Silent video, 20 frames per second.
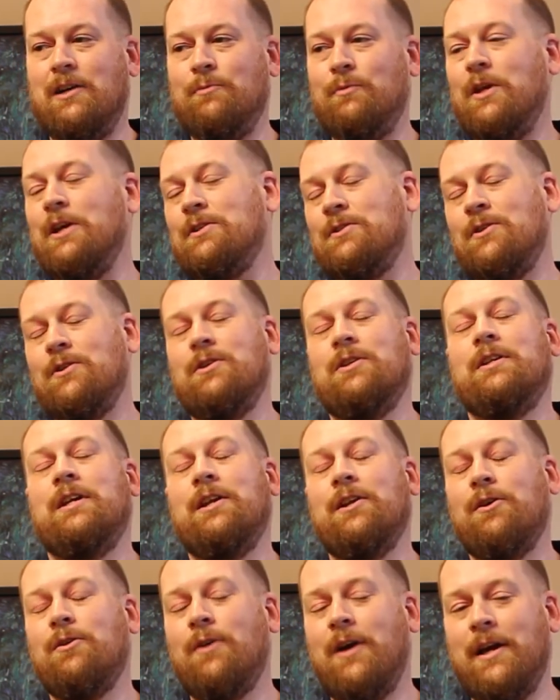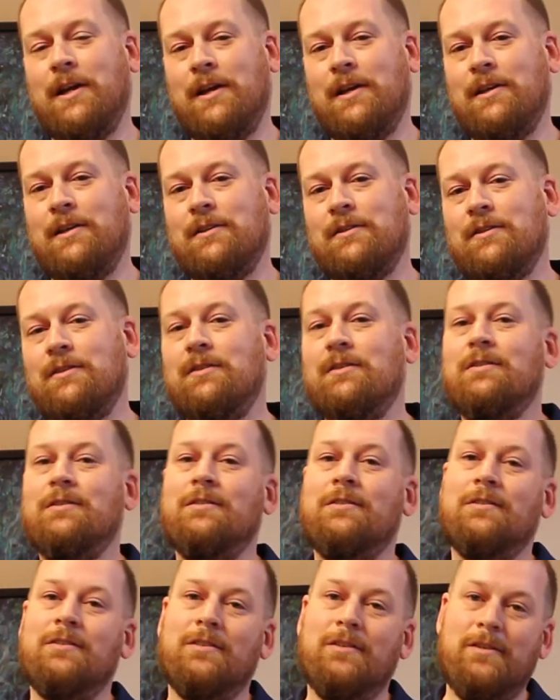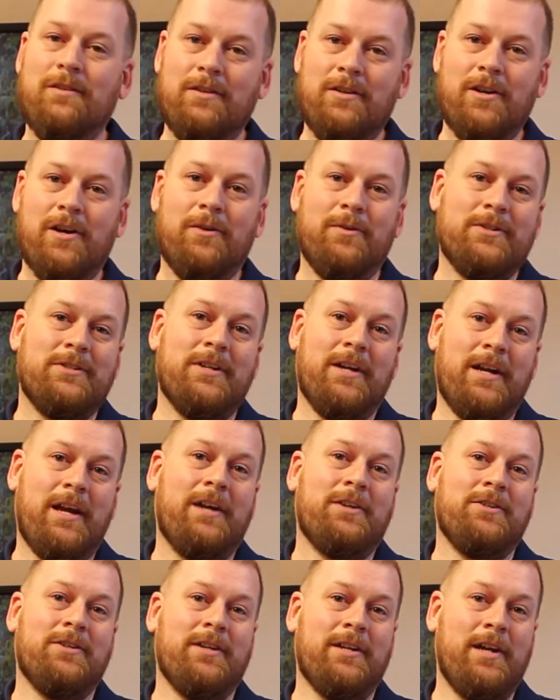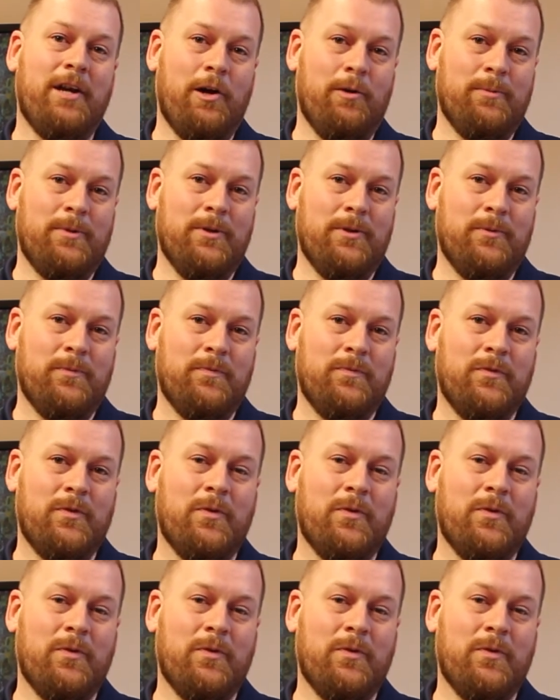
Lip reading: Yes, you could get a credit. No, it's not actually going to help you.